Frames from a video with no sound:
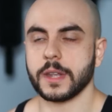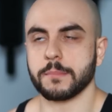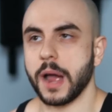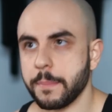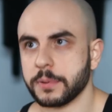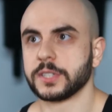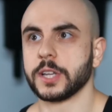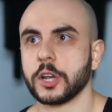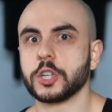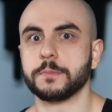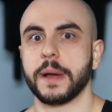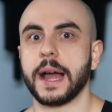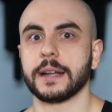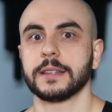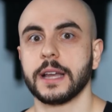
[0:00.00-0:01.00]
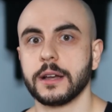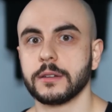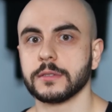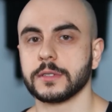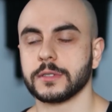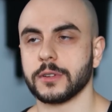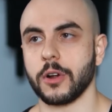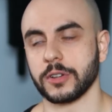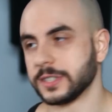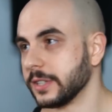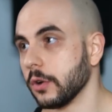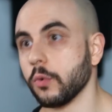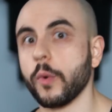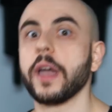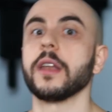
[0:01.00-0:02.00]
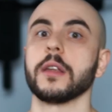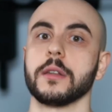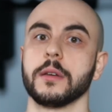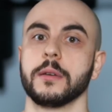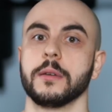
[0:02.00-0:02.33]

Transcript: my percentage backdowns are still weighted.